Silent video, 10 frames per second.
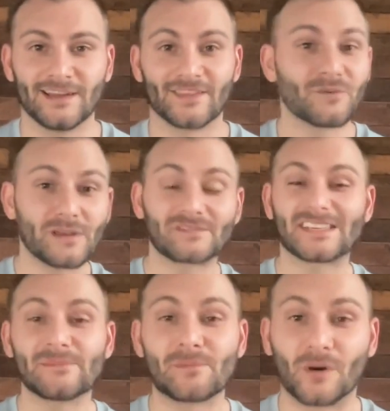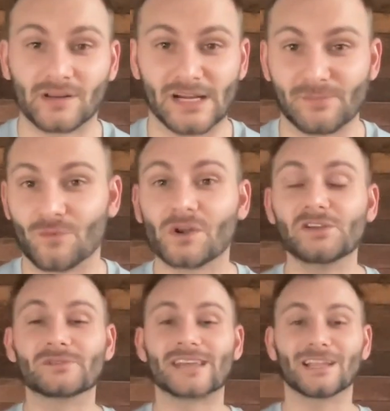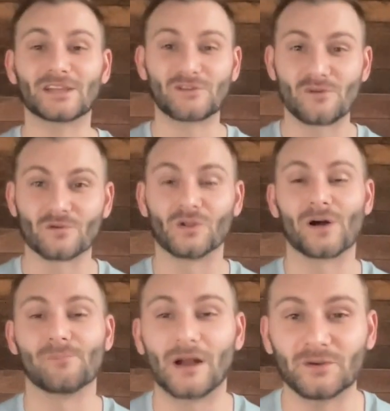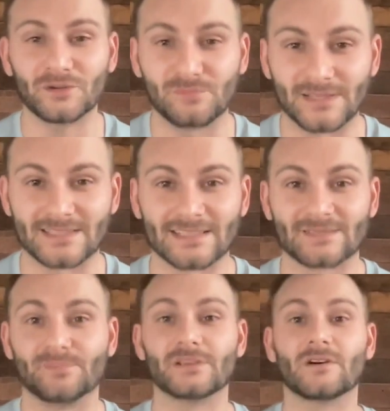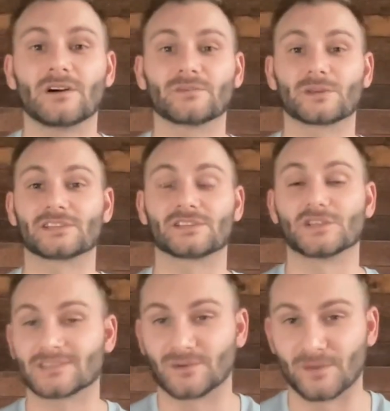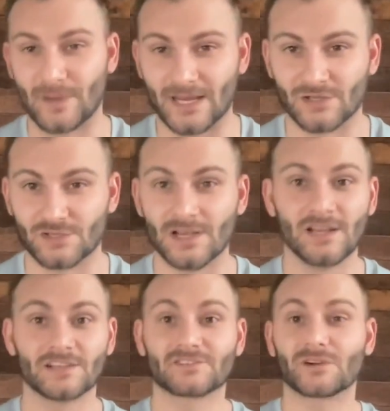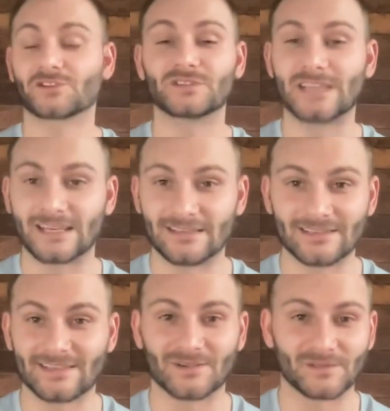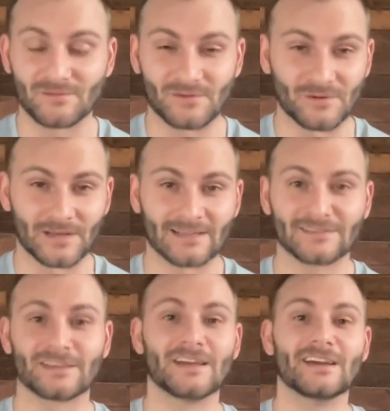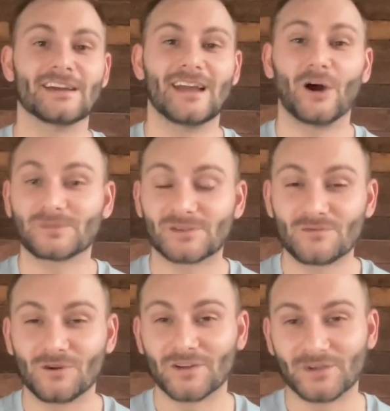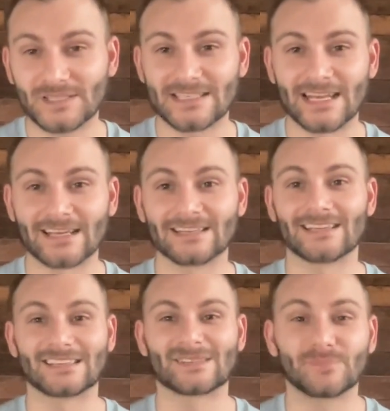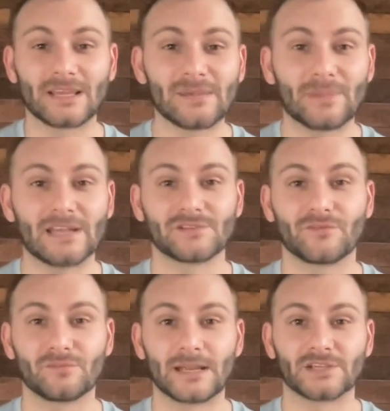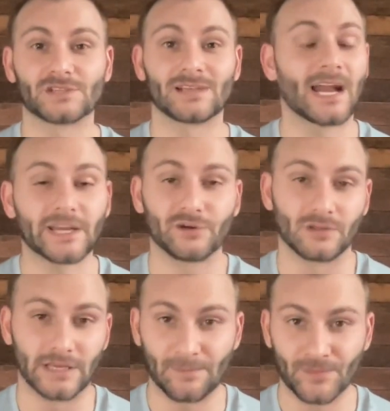Then we have schema markup. What are you telling Google about your business beyond what is just on the page? Structured data, as it's also known as, helps Google understand and display page information accurately.